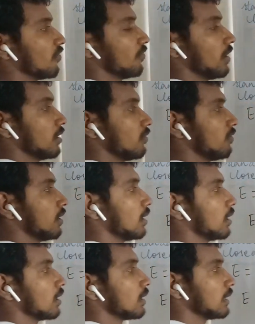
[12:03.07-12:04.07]
when
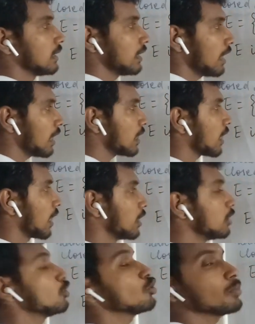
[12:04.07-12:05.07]
we take
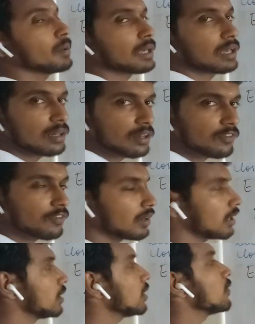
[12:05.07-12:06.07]
n to be
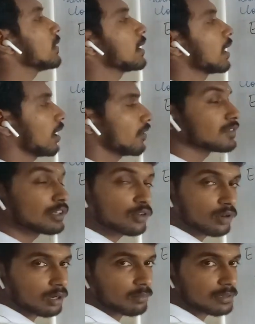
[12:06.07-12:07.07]
infinity, we will have
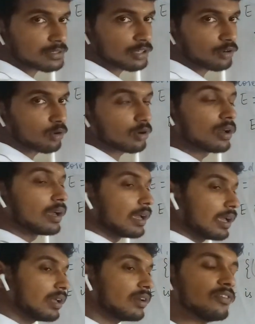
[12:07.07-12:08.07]
0, 0.
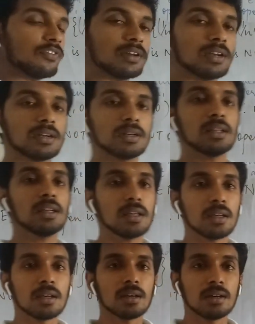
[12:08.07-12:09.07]

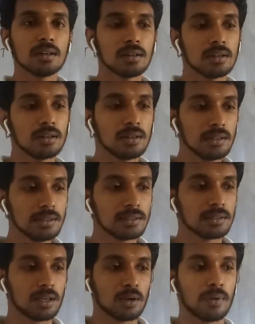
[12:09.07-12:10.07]
Infinity
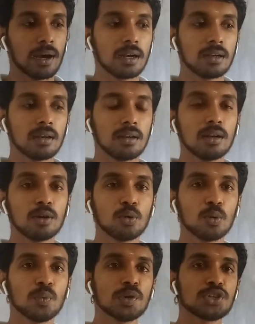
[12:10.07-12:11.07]
is a quantity
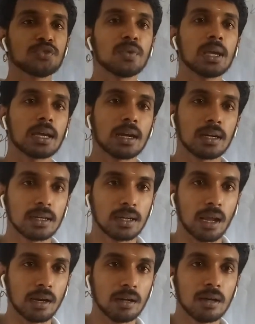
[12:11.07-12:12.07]
to which we can
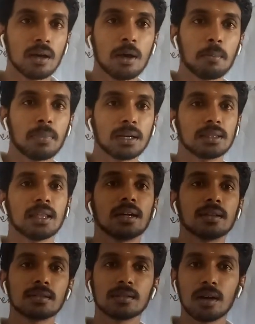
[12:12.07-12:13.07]
tend, but
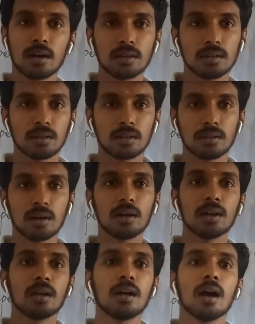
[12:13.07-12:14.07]
that is not at
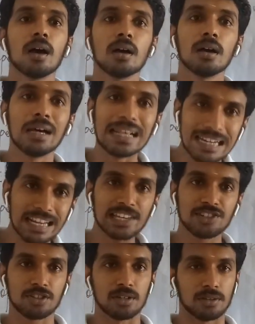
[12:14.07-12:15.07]
all
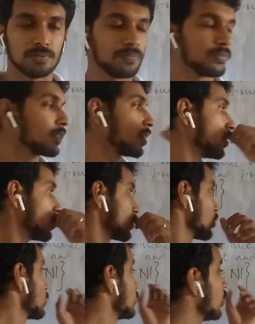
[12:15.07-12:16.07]
reached.
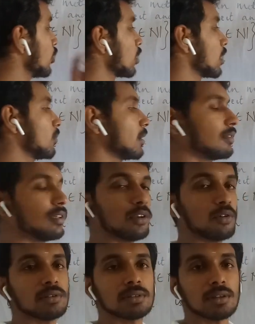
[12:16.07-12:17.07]
So 0,
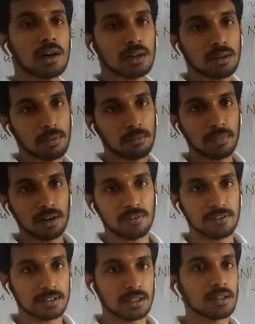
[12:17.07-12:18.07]
0 is not a member
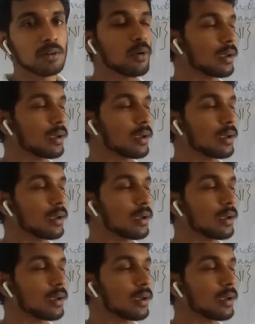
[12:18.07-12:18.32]
of a set.